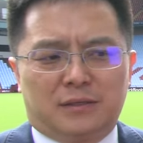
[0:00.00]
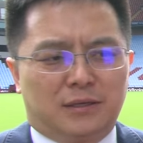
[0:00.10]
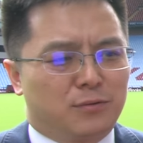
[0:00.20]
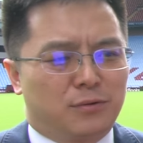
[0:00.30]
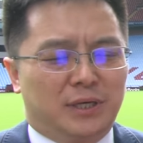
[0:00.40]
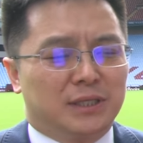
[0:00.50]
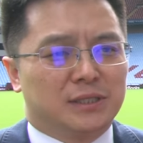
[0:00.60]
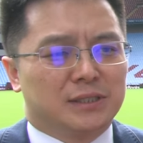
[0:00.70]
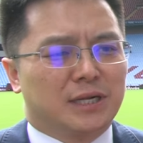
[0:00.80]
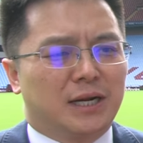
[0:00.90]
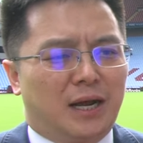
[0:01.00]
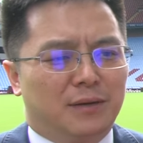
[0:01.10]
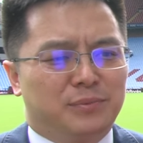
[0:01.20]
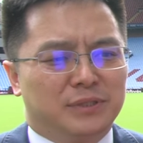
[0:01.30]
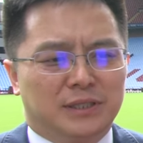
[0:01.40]
The greatest
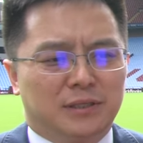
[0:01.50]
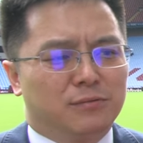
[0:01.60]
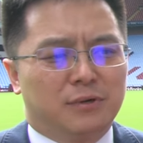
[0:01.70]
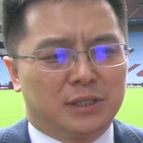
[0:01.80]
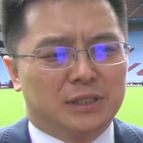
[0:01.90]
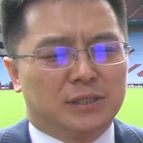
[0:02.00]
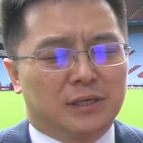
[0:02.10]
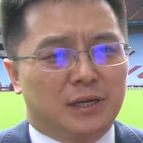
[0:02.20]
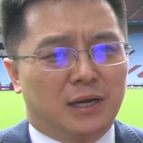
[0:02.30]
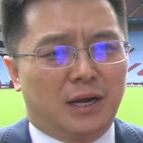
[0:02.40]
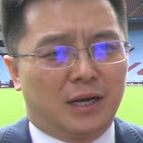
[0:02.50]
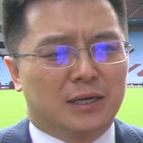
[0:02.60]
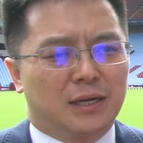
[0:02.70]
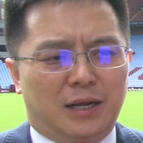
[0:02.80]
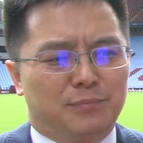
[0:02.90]
club in the world, a
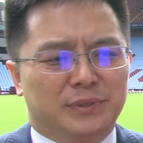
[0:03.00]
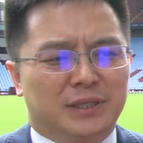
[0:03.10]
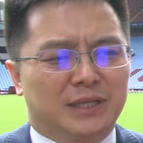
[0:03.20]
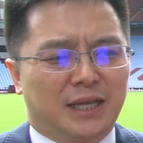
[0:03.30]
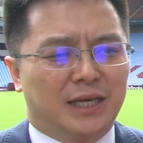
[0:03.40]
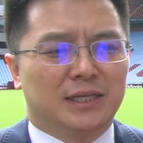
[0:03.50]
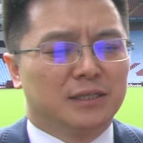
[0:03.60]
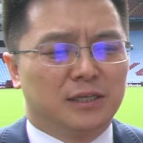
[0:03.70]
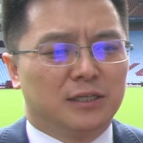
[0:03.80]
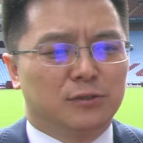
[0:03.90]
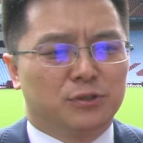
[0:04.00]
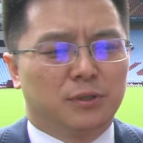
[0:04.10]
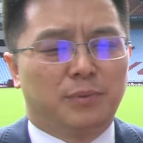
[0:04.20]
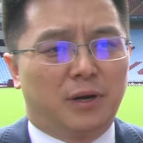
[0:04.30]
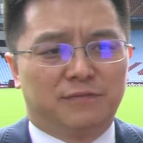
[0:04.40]
club taking the
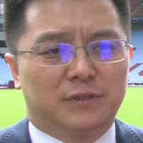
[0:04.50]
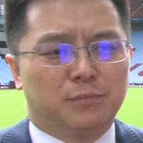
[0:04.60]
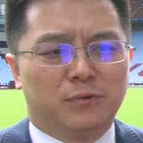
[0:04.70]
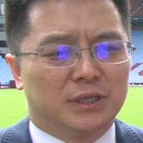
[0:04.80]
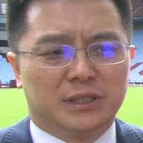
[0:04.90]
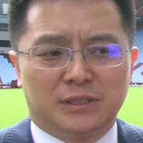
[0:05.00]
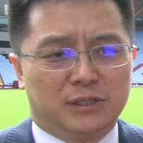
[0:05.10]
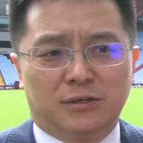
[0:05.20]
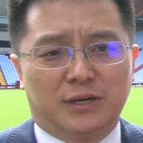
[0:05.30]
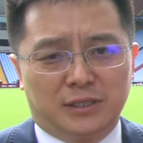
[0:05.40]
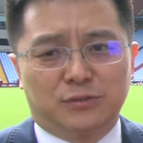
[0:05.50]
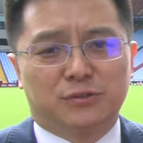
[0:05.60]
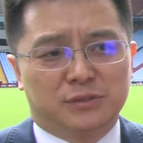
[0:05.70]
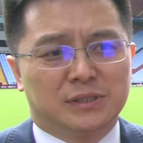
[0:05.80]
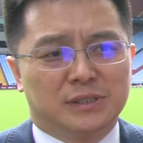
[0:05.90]
leadership of the modern new
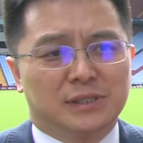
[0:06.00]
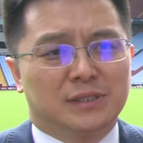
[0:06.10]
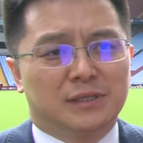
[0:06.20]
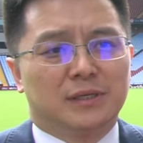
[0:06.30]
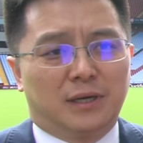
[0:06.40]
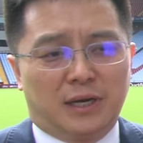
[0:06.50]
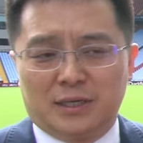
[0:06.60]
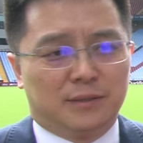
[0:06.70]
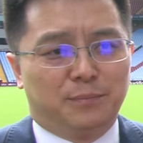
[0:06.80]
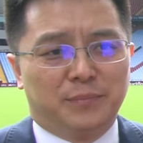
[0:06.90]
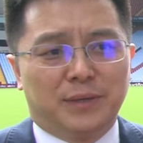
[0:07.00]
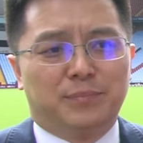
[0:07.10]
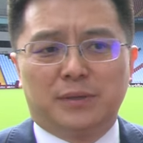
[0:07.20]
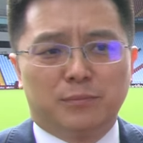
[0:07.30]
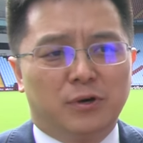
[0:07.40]
age,
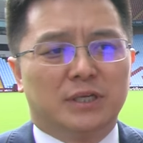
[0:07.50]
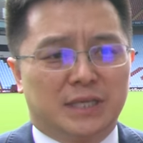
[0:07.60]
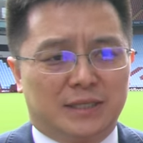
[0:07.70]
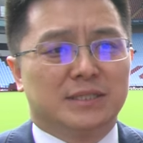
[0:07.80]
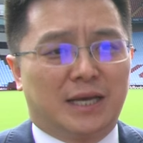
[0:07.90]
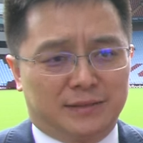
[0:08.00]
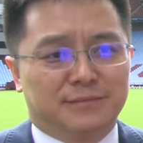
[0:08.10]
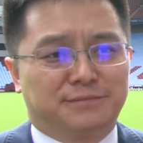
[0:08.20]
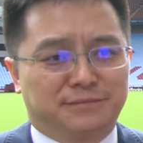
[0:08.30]
maybe more than that.